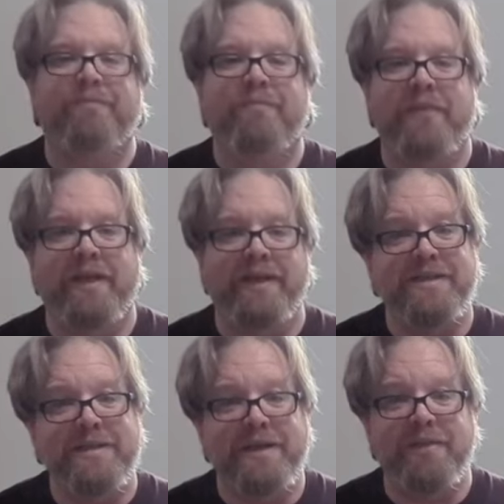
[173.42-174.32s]
And
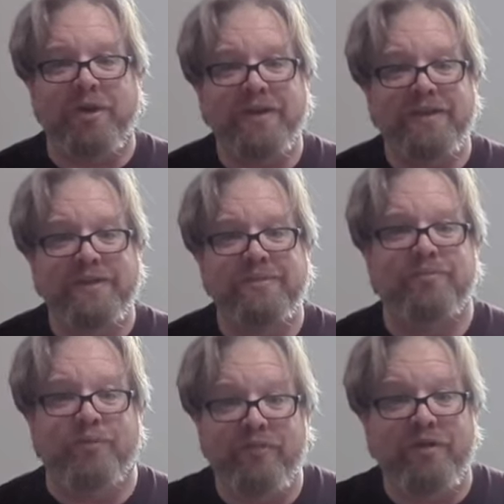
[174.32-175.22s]
inside the box,
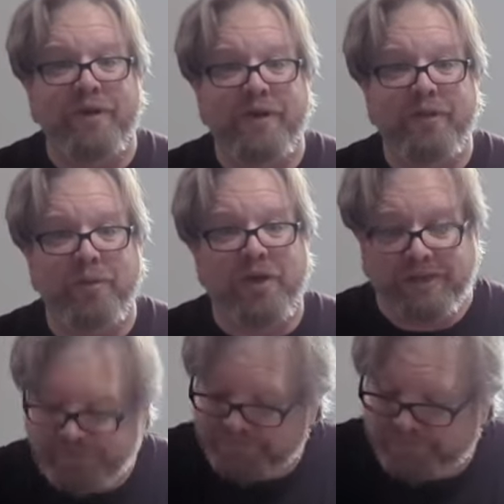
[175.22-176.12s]
we've got another box.